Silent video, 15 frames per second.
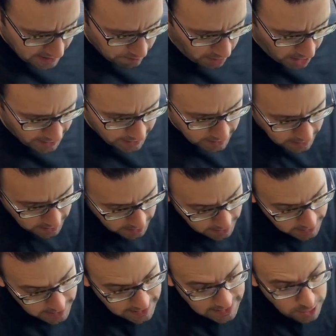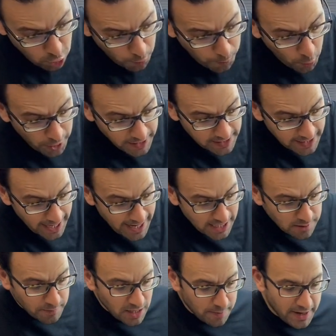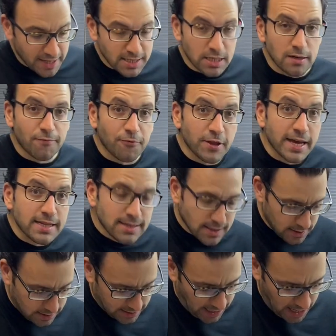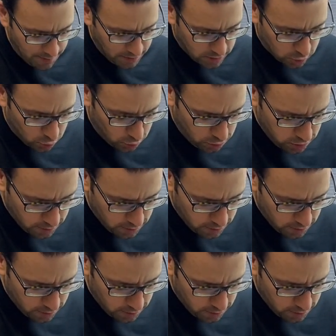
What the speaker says: my 0.8mm flat diamond tool.